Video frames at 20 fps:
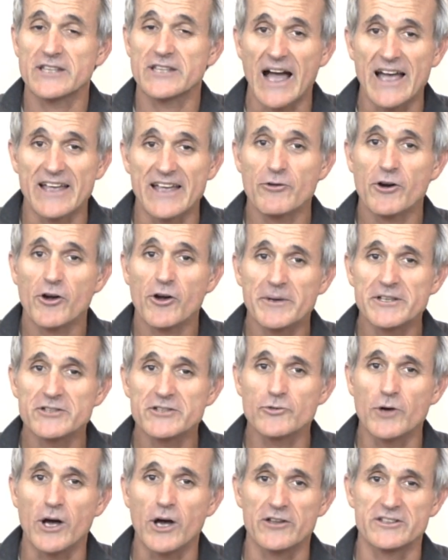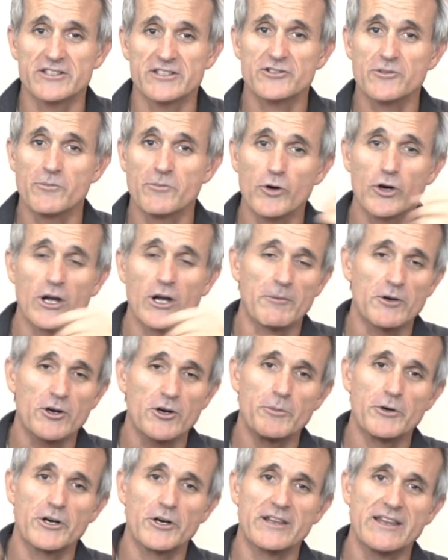I recommend there's a book. I'm going to
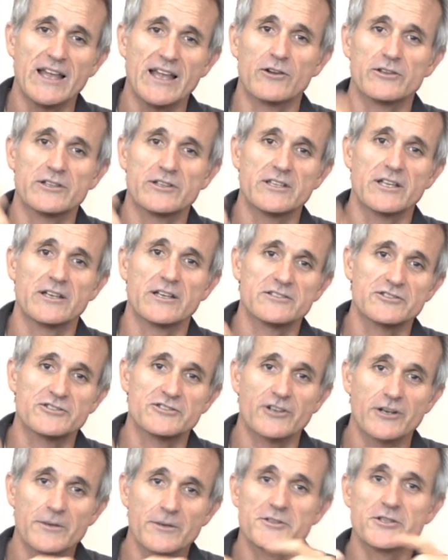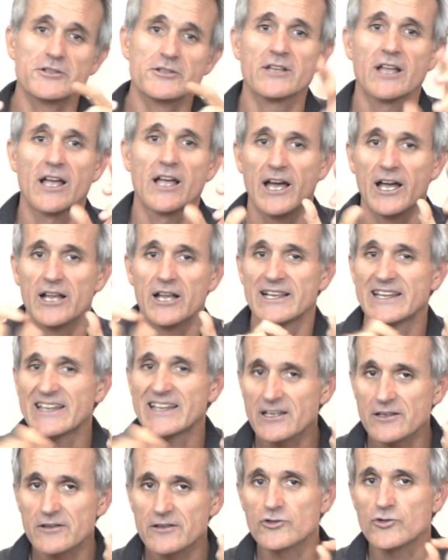put it down in the description. A
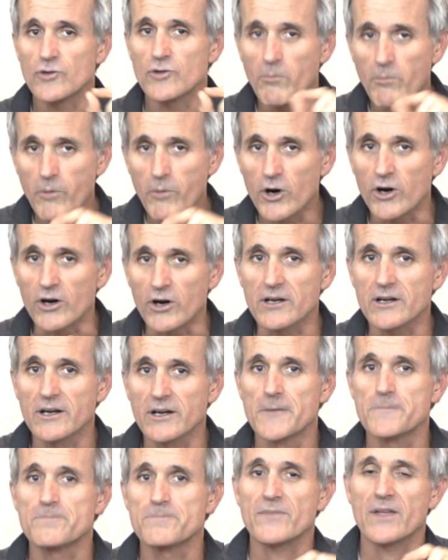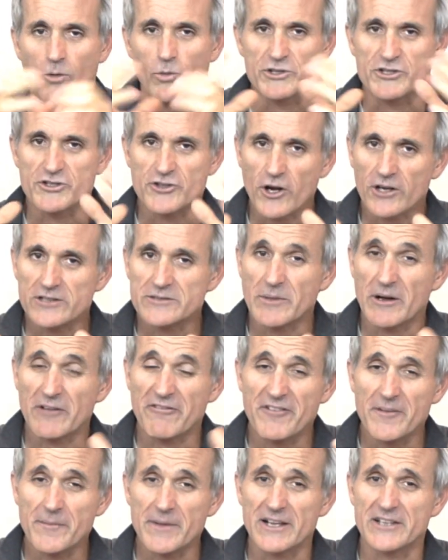link to a book which talks about
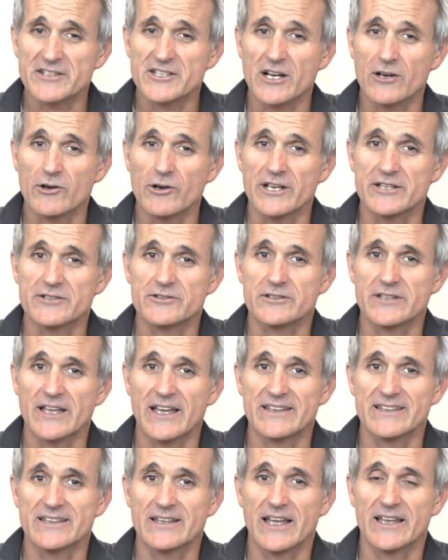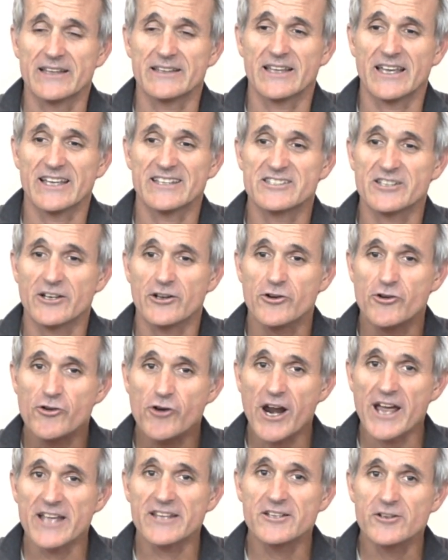female ejaculation, and it's a
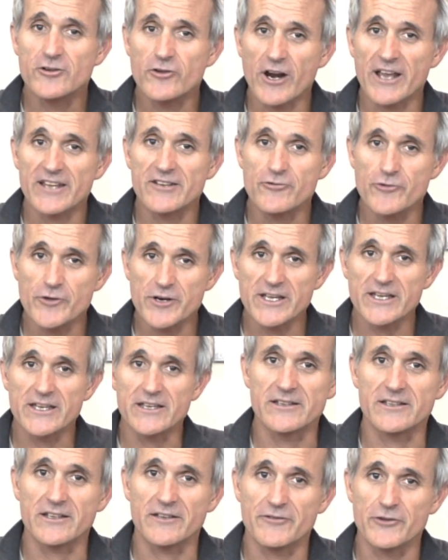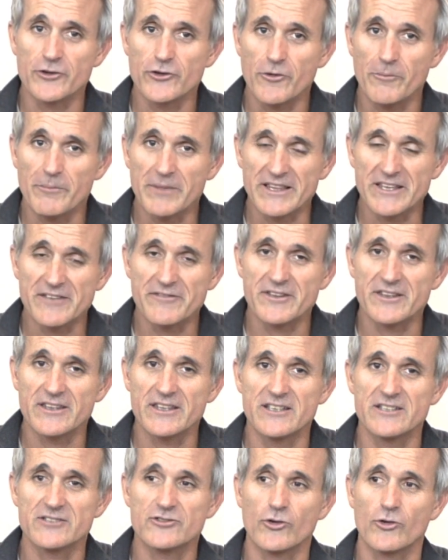great read if you don't believe in
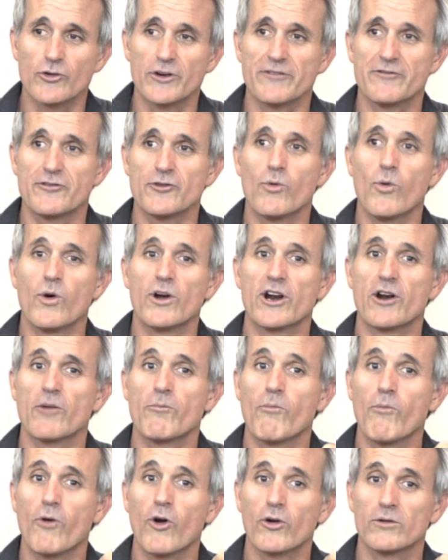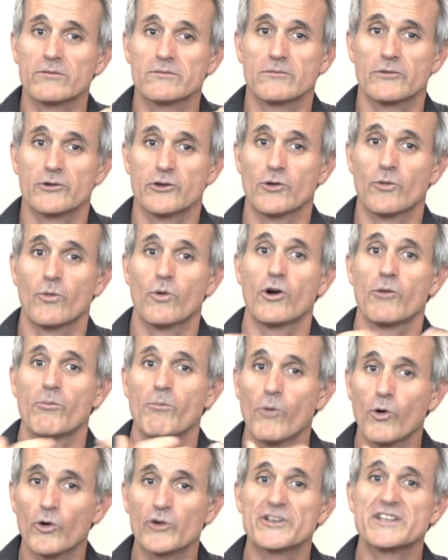this or if you want
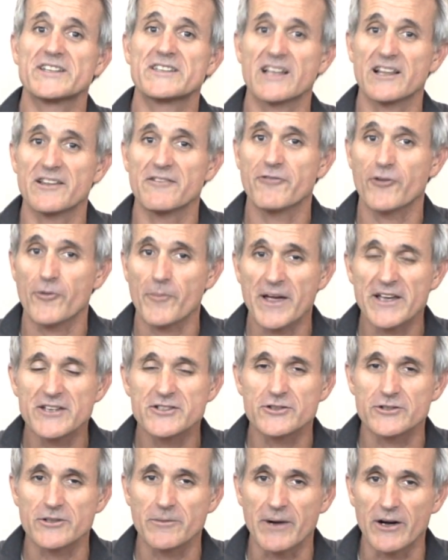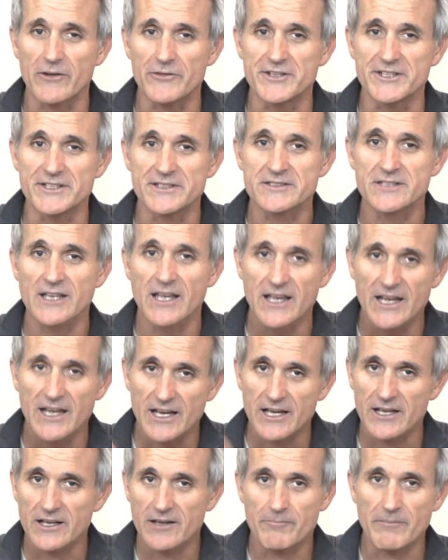more detailed information about this.
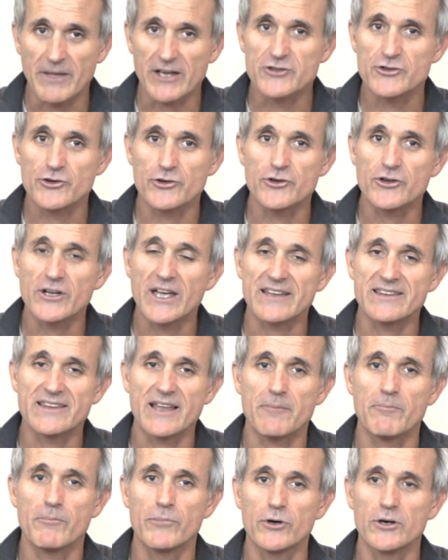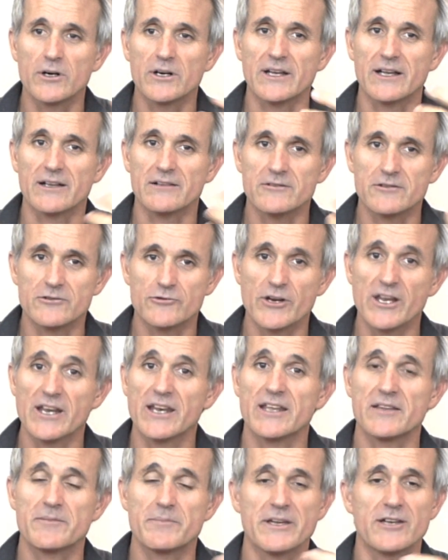Make sure you get that book and read
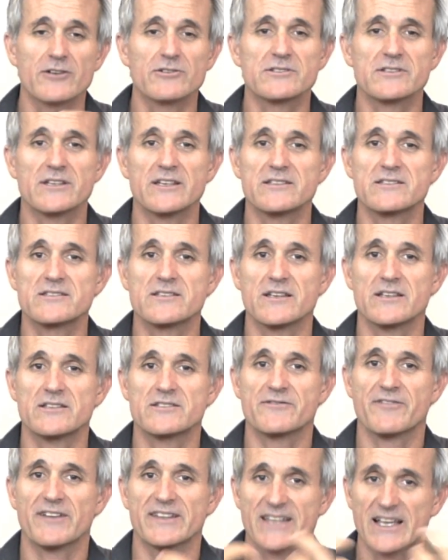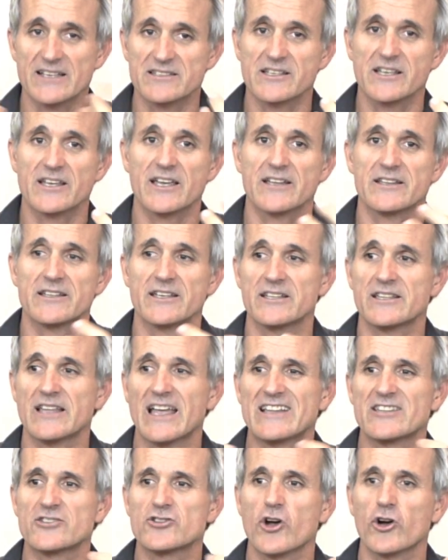it because it's fantastic and
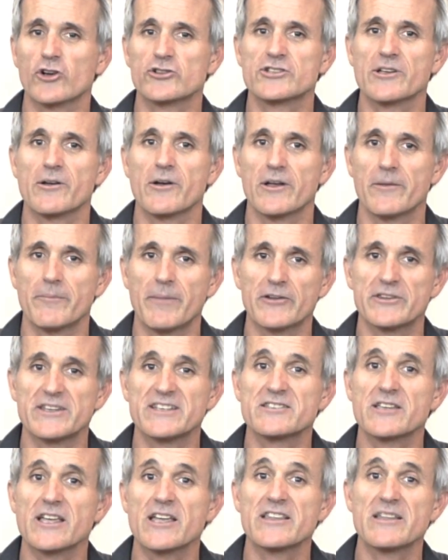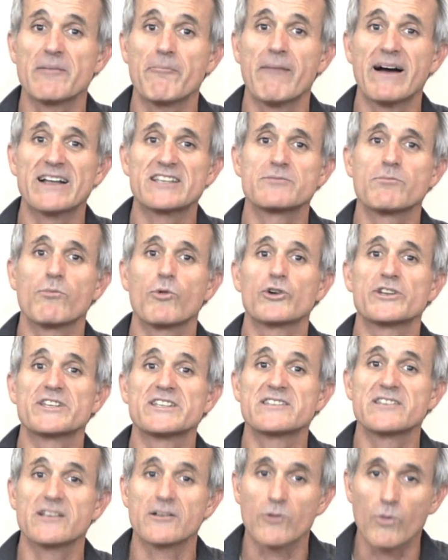it talks about this in a much more
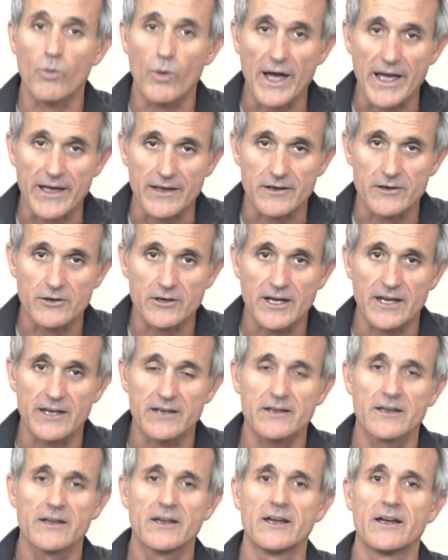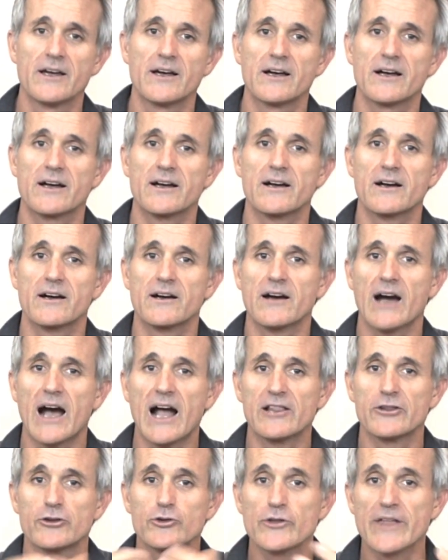detailed way. Okay.
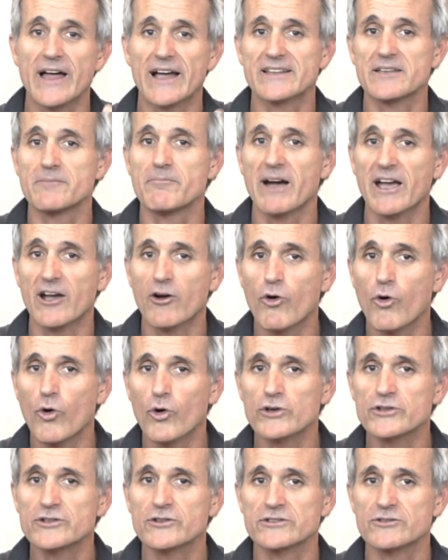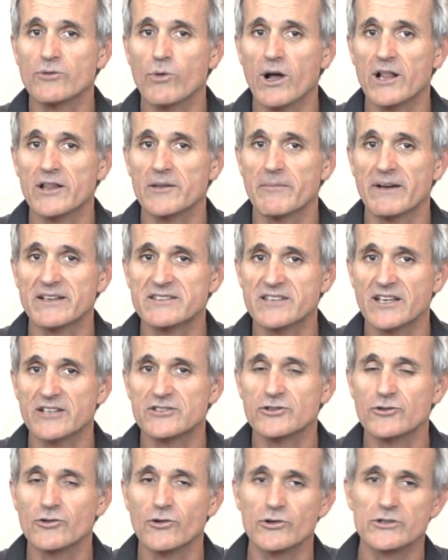I'll do that in my course as well, in my sex
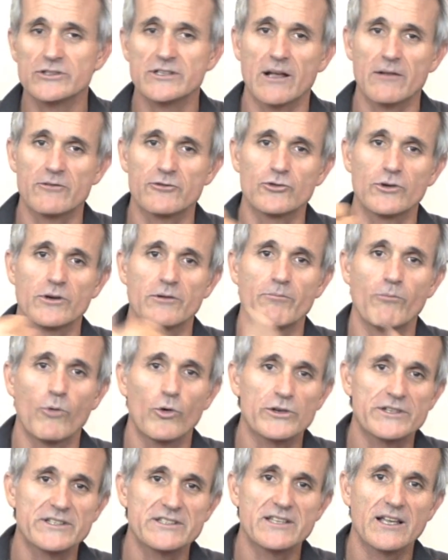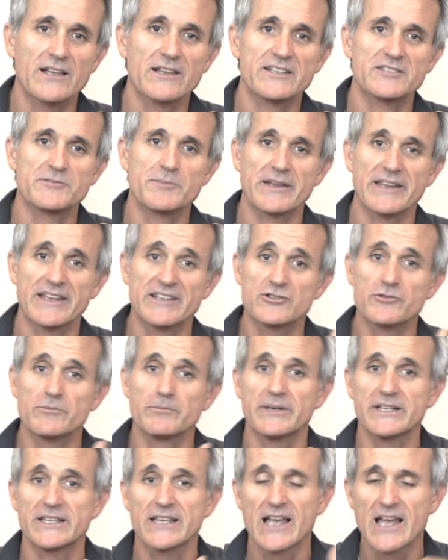course. I'll do a more detailed explanation,
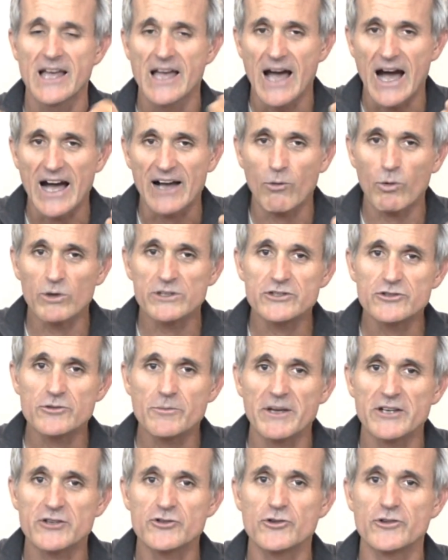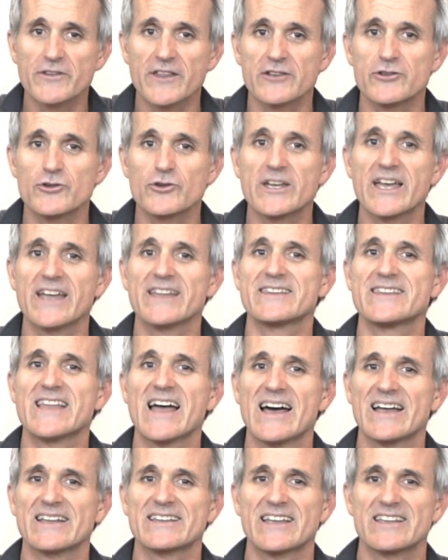but I wanted to make sure that you get
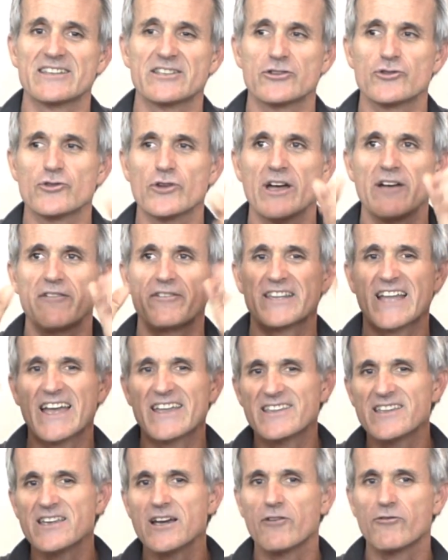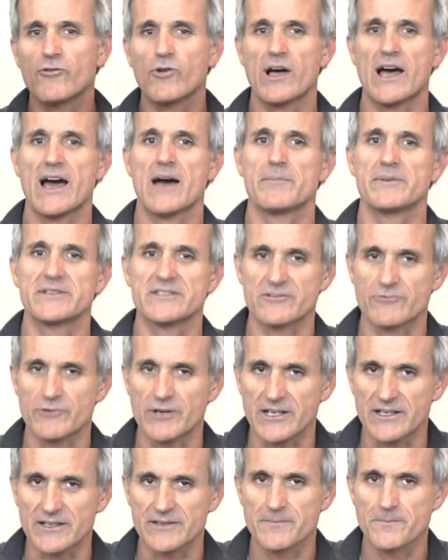that and that you have an idea of what happens
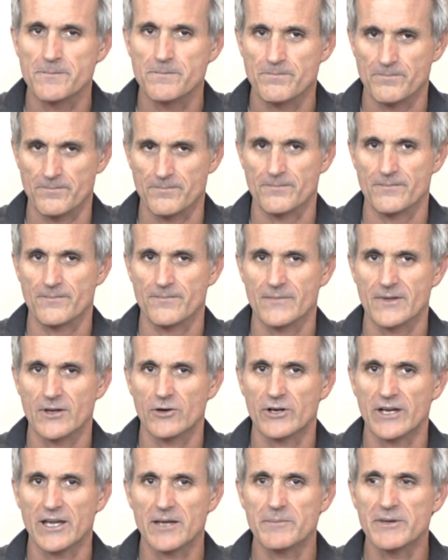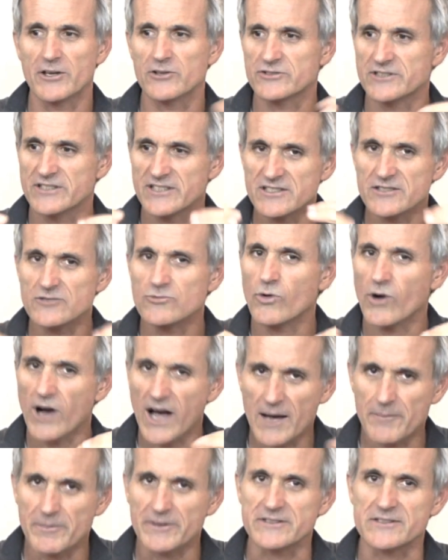really. Okay, because this is what
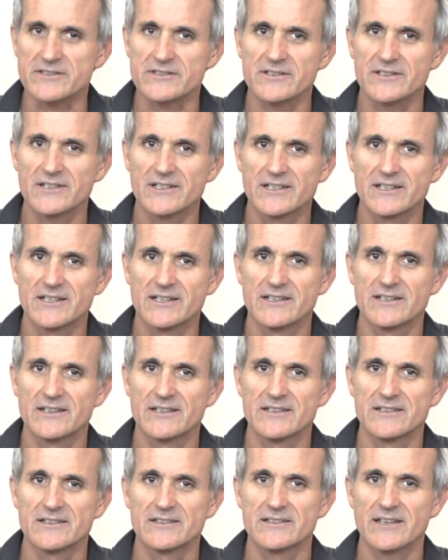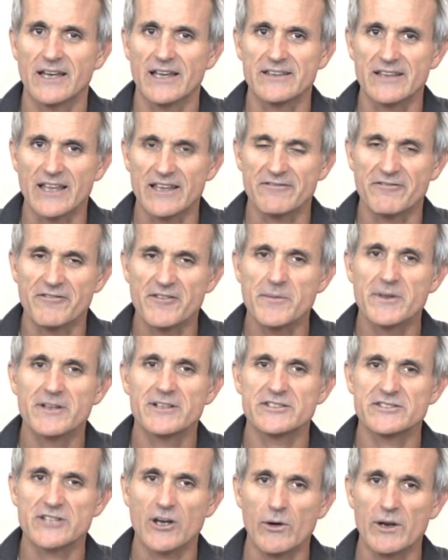happens. And female
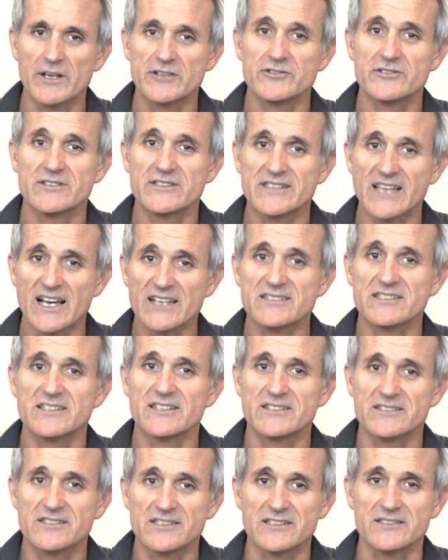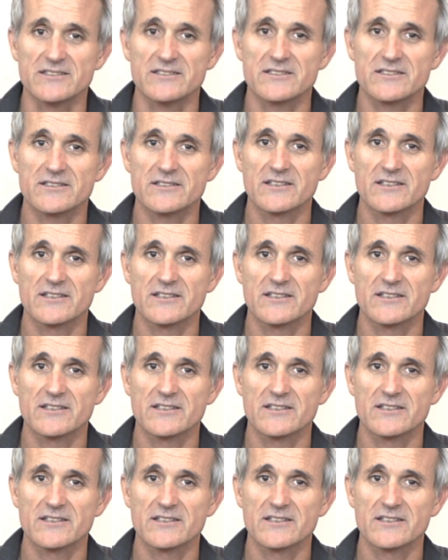ejaculation does exist.